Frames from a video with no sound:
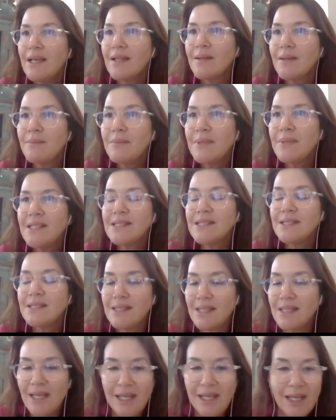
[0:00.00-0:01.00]
Let me
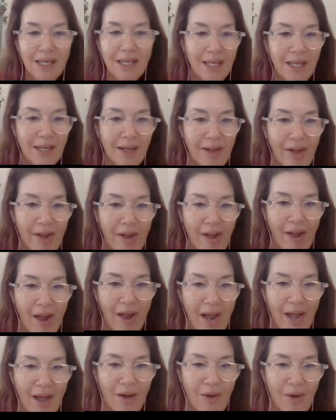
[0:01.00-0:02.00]
see
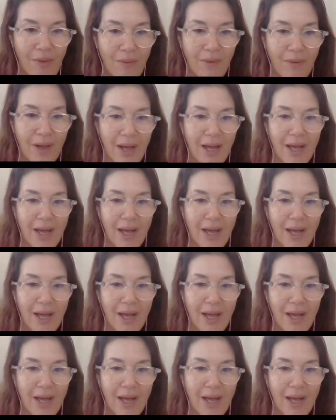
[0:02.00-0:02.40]
how